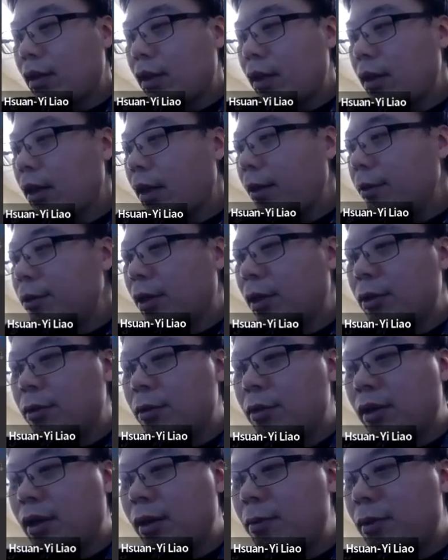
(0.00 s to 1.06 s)
And I try
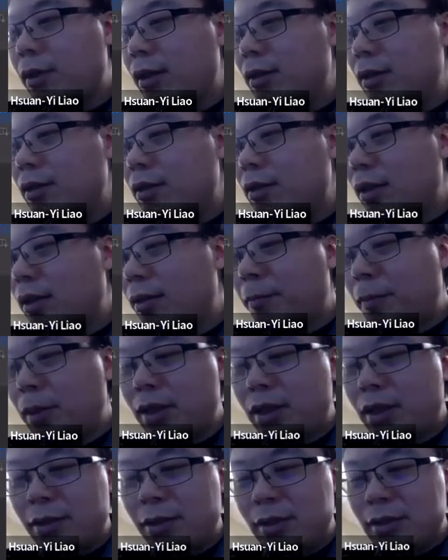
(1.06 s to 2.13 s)
to keep this uh,
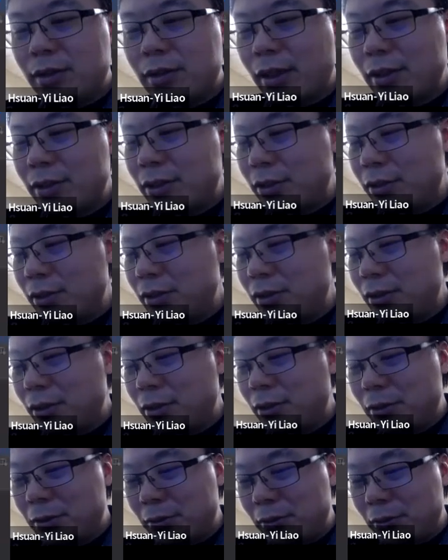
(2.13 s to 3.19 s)
mentally, so I choose
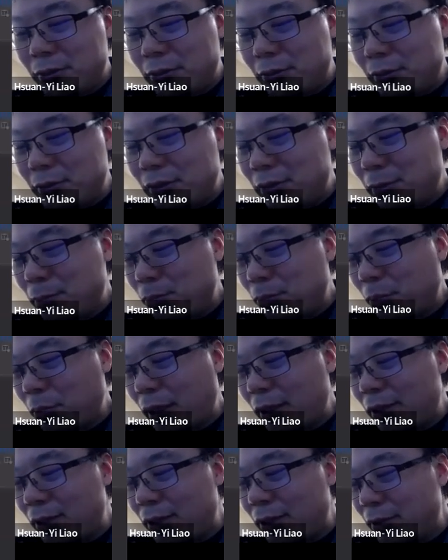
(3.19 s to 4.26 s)
to use
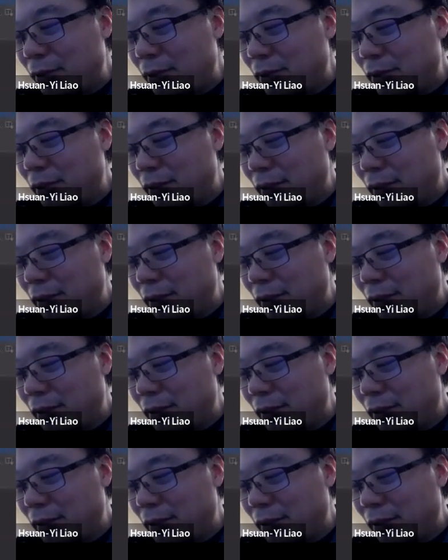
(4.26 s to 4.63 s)
bundles.